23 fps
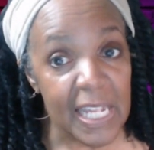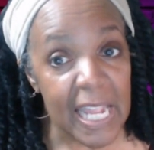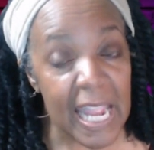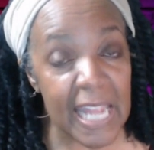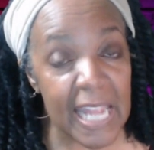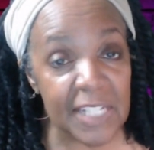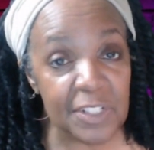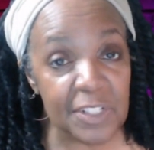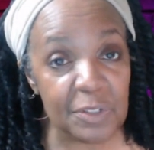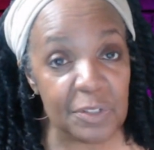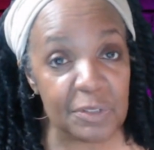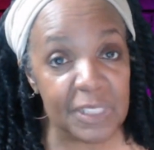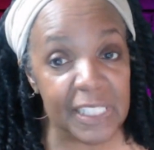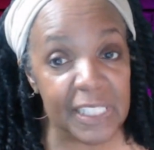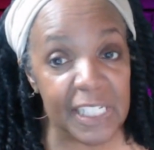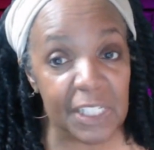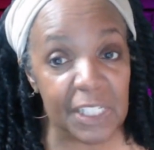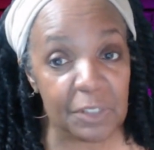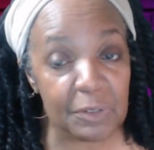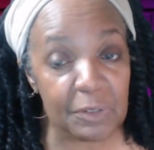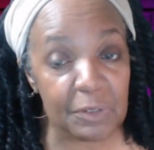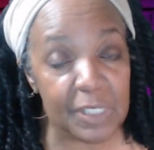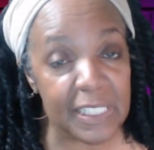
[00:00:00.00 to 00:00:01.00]
and you
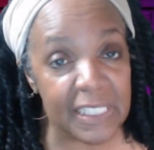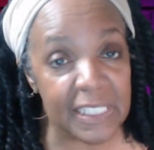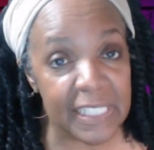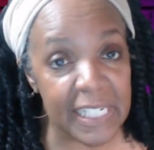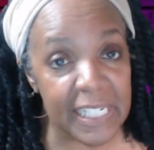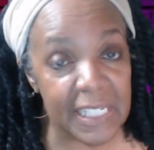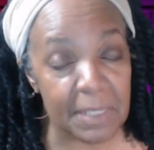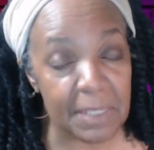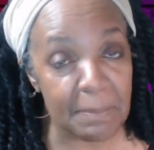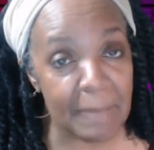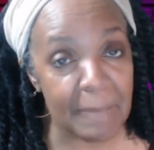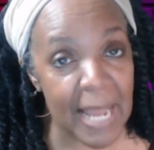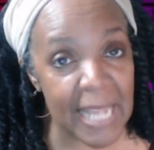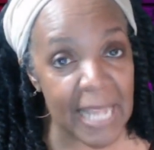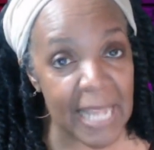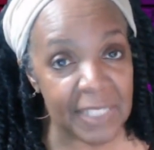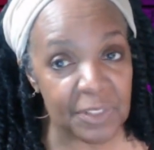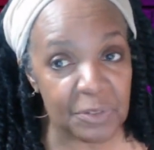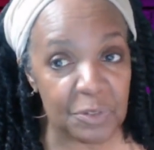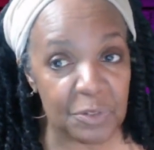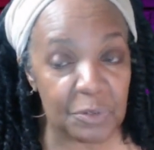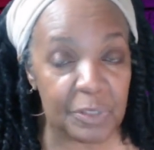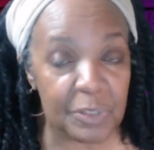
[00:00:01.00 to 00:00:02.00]
lingering and letting them buy
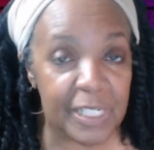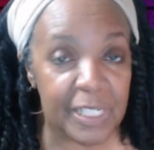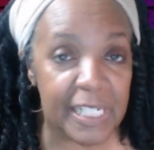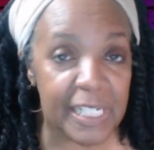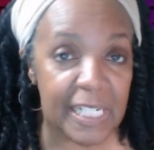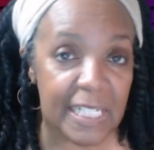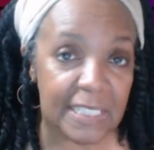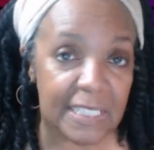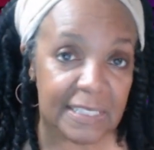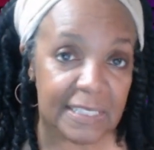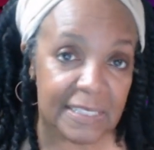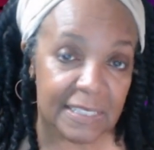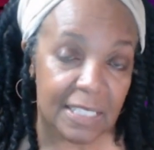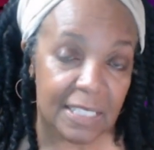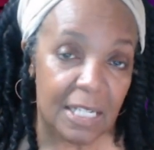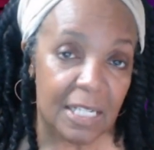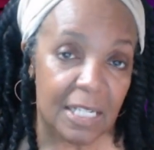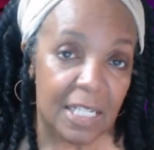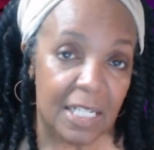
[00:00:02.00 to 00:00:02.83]
you drinks and,